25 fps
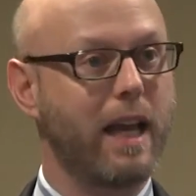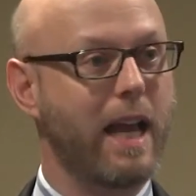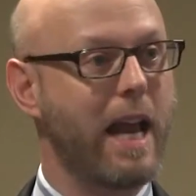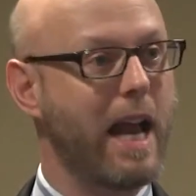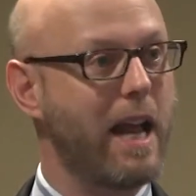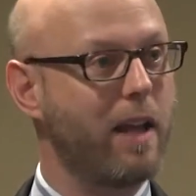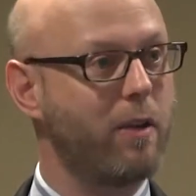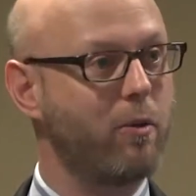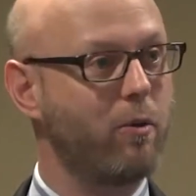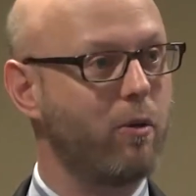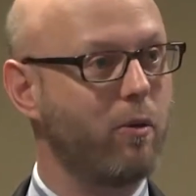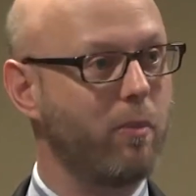
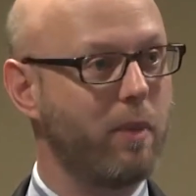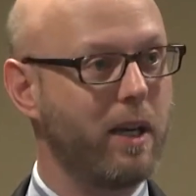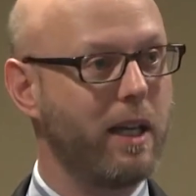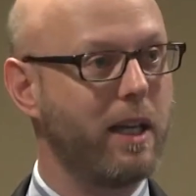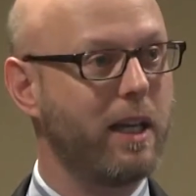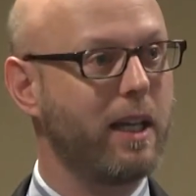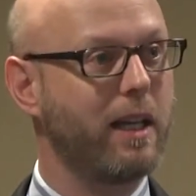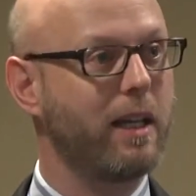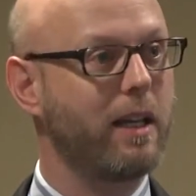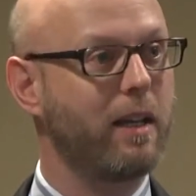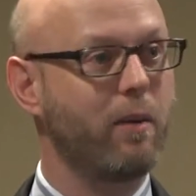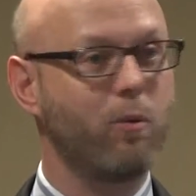annual
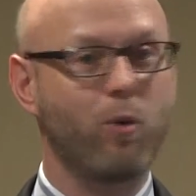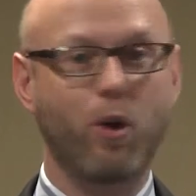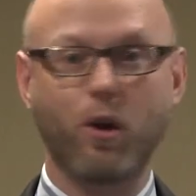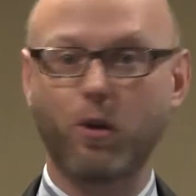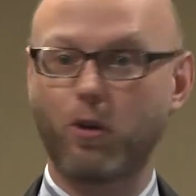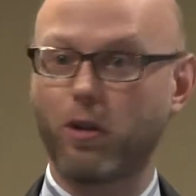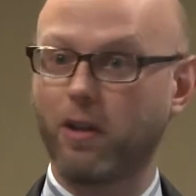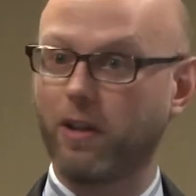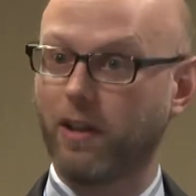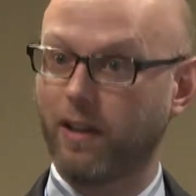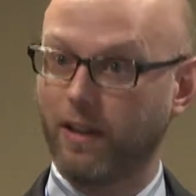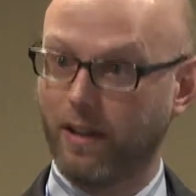meeting in
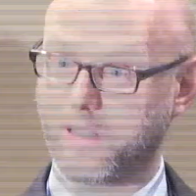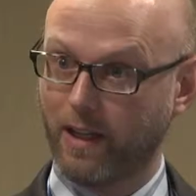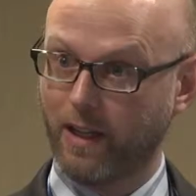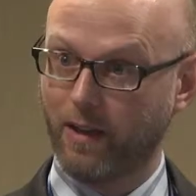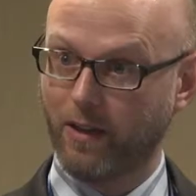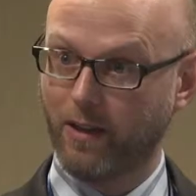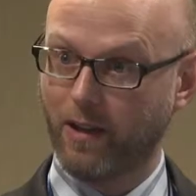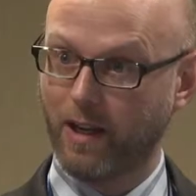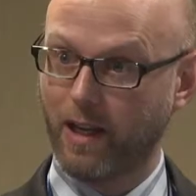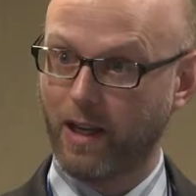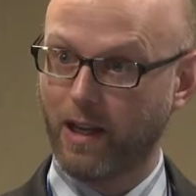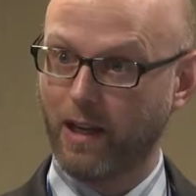Washington,
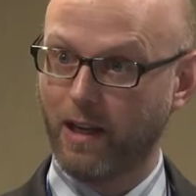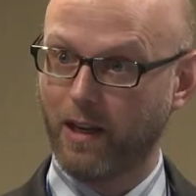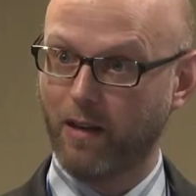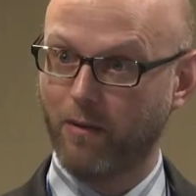D.C.